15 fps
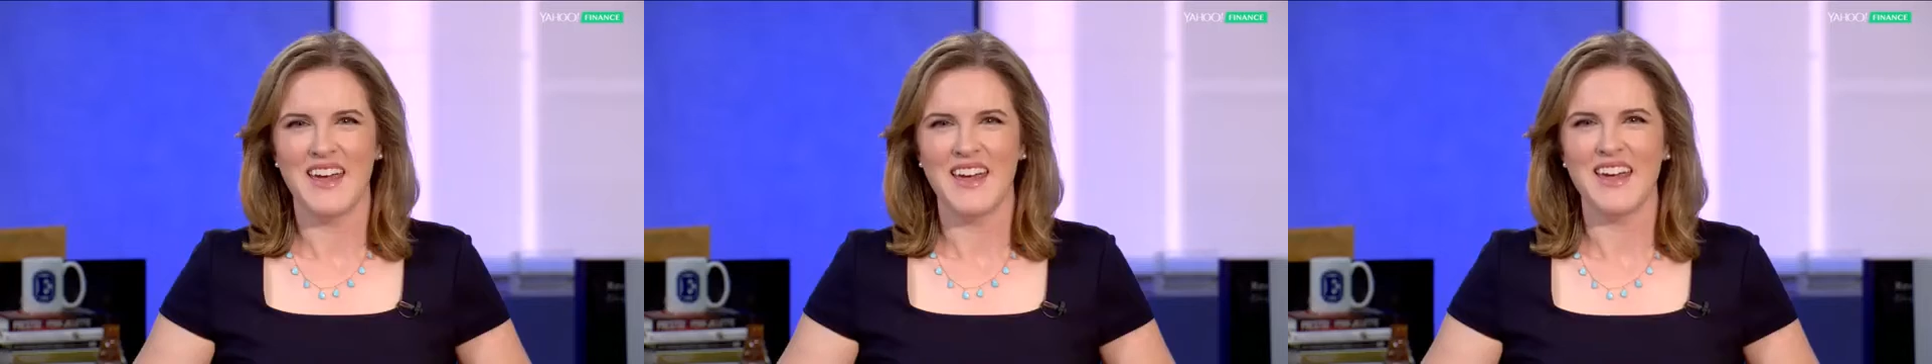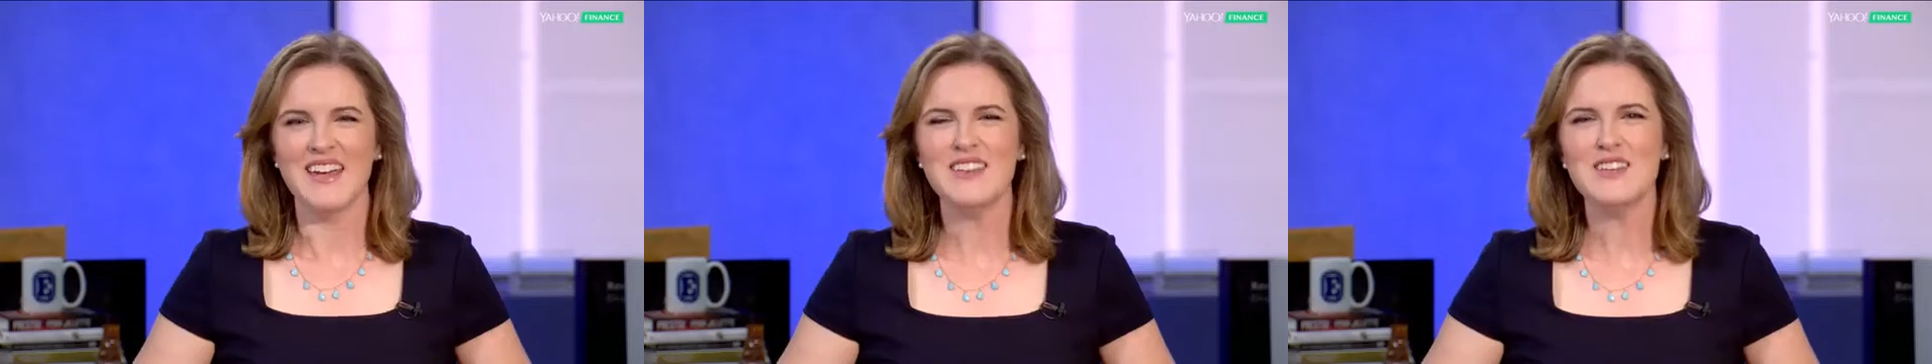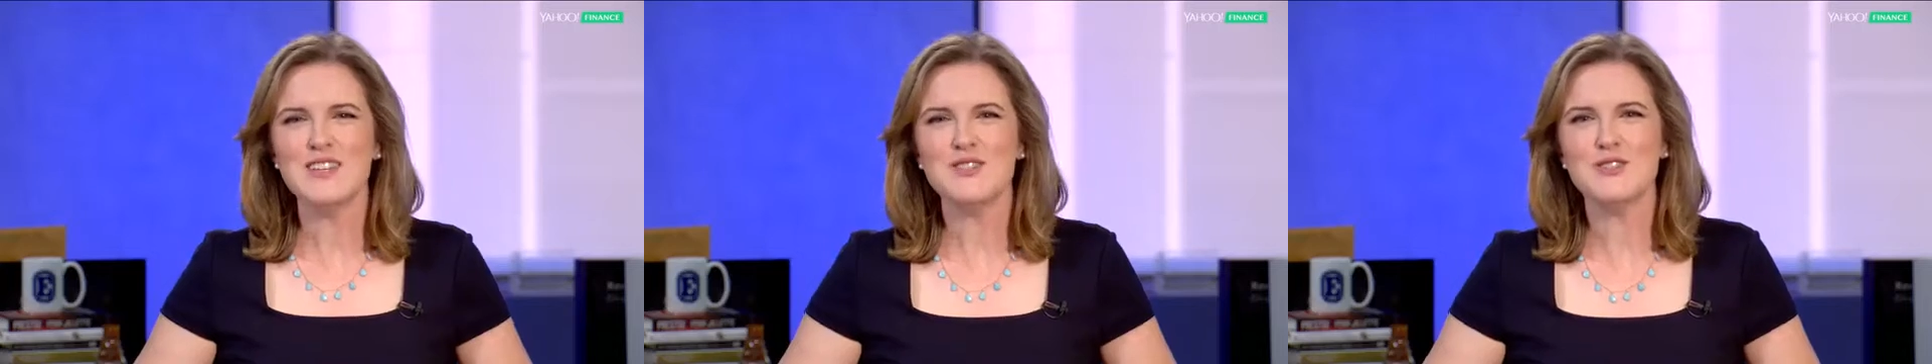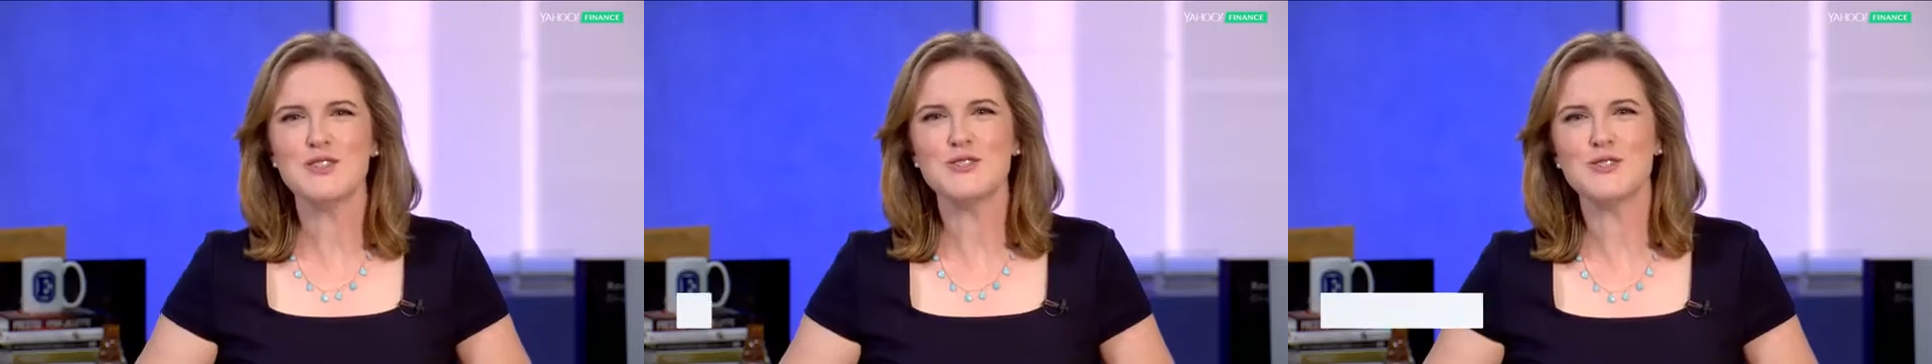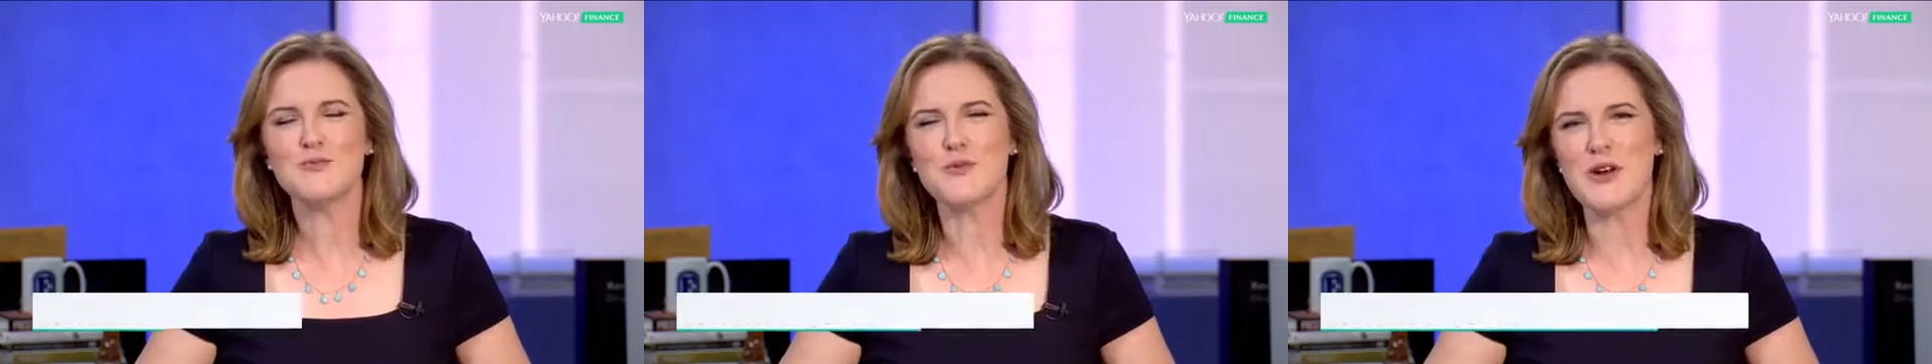In this
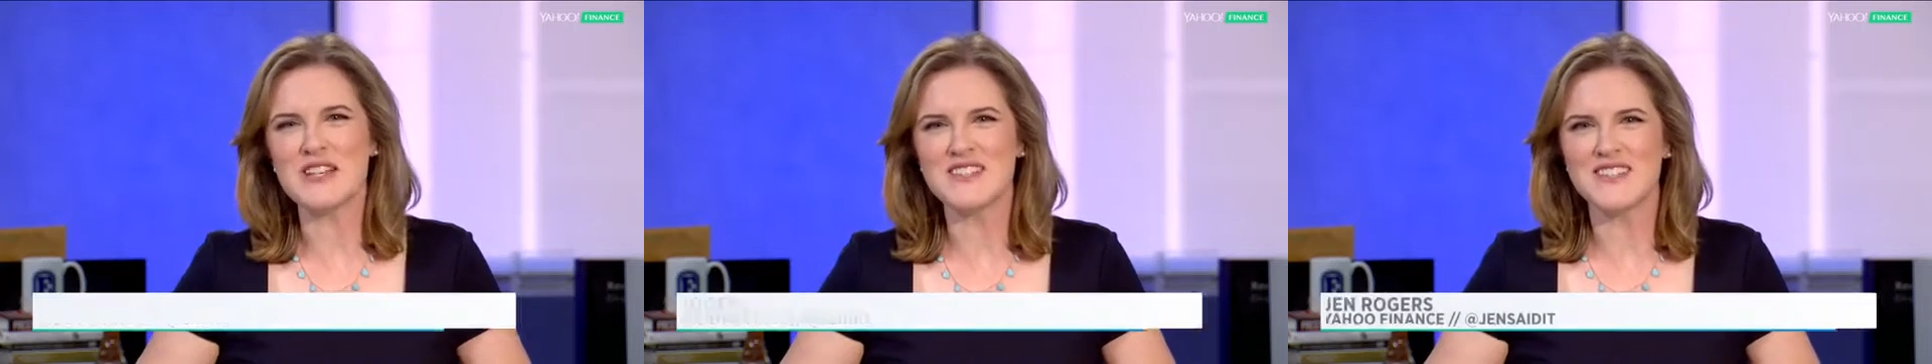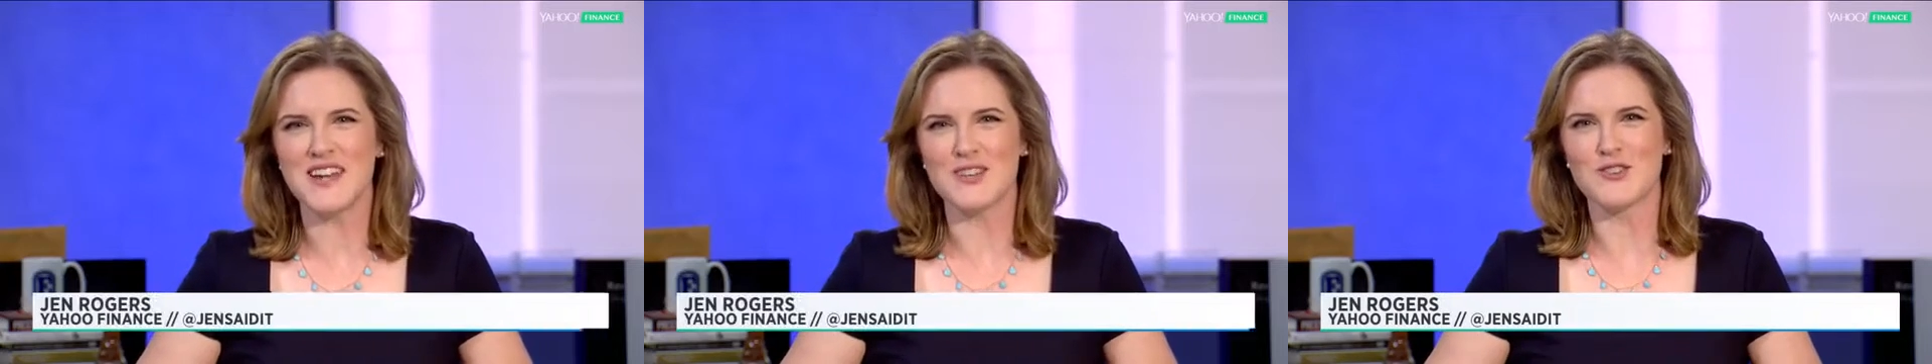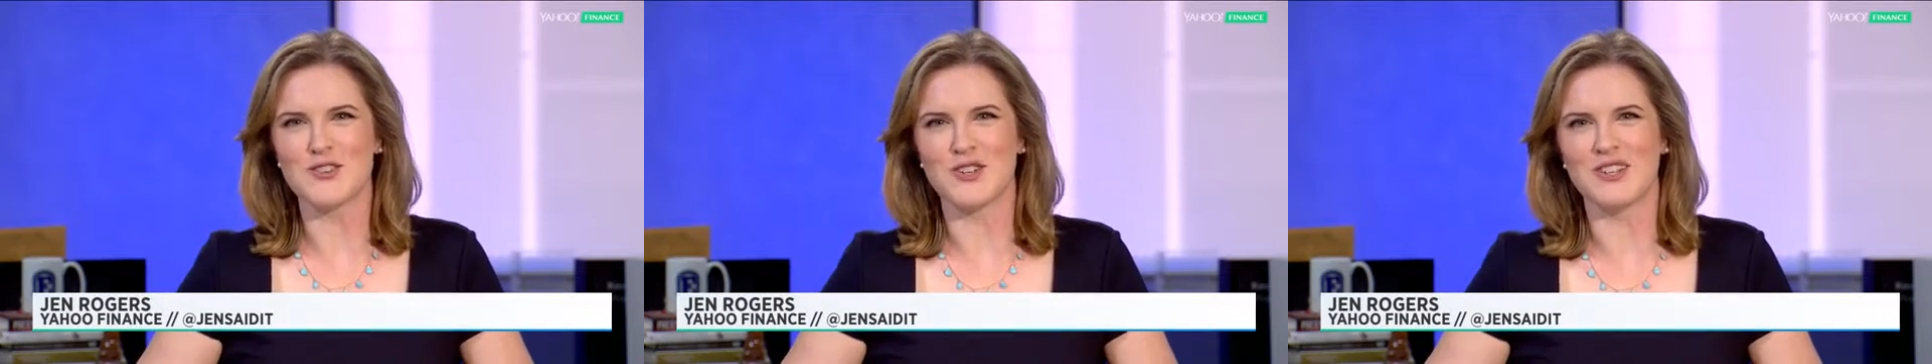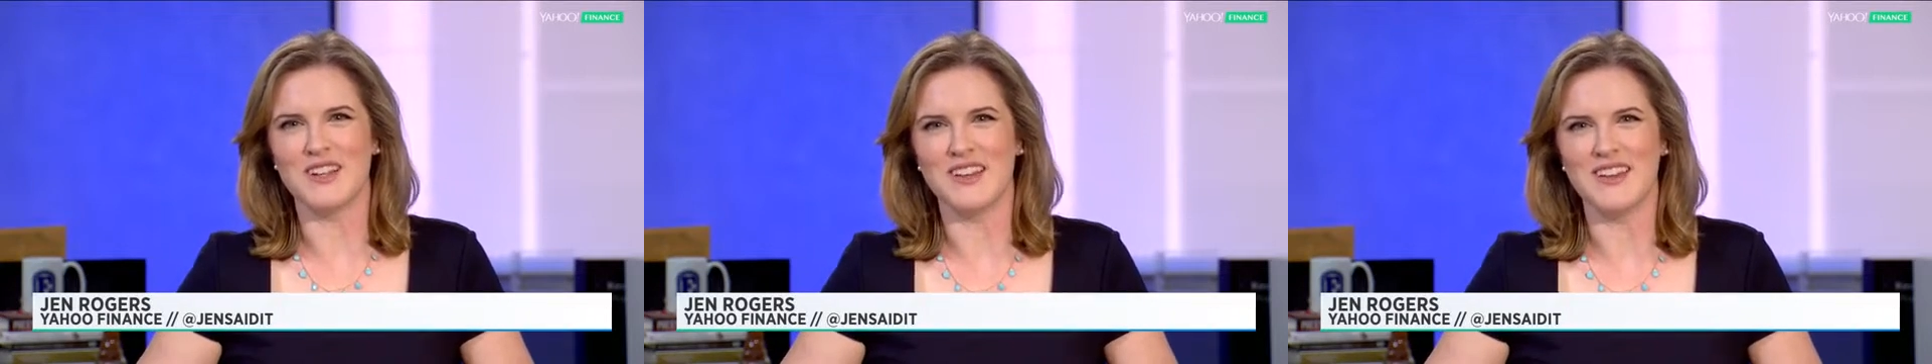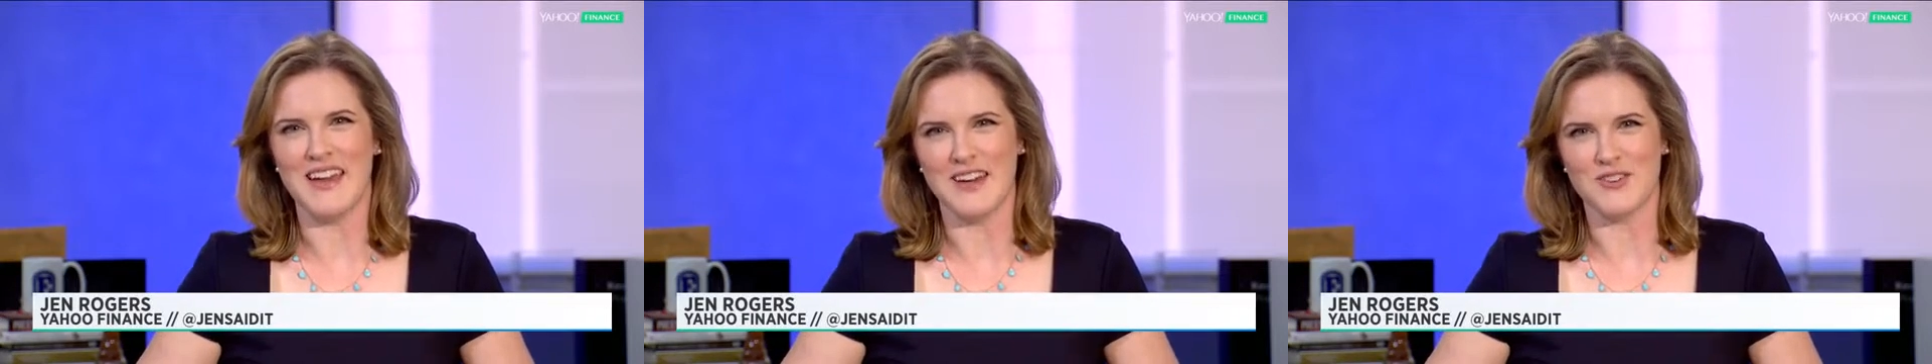year's presidential
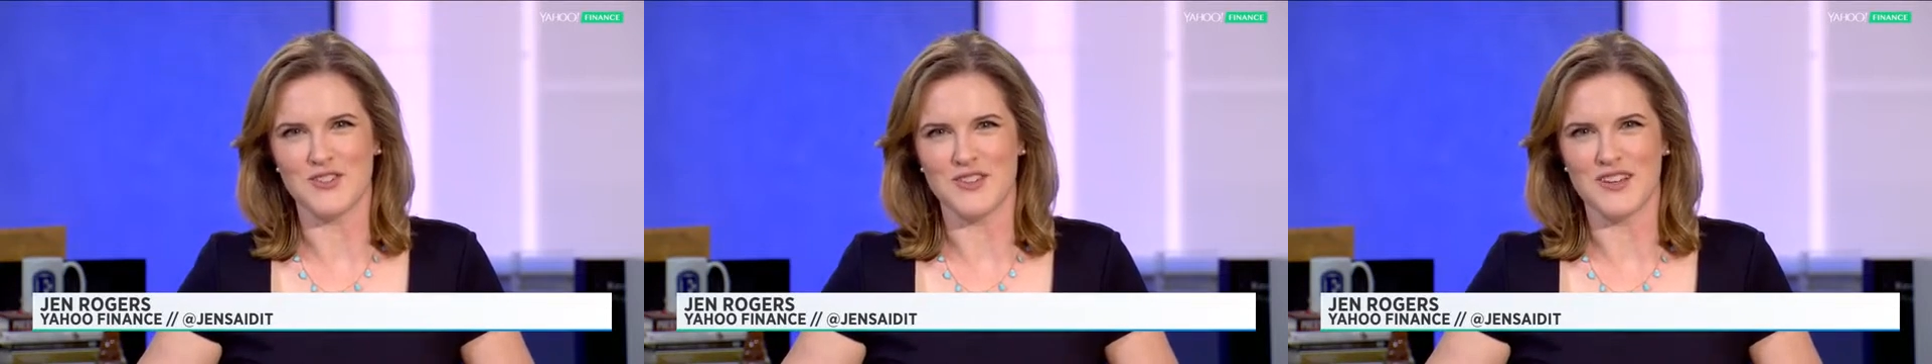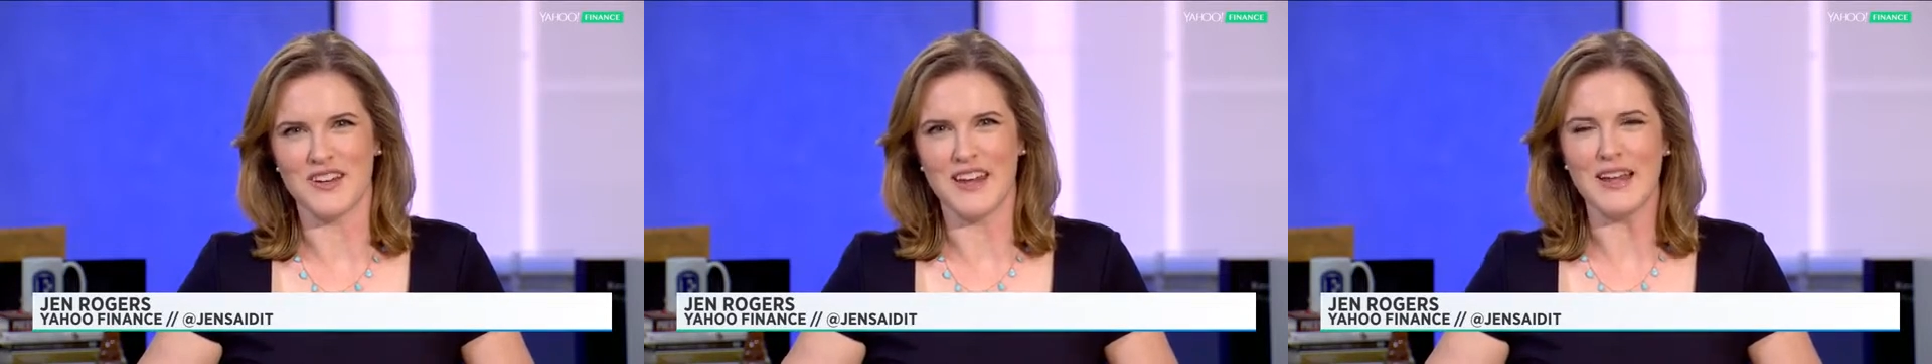election,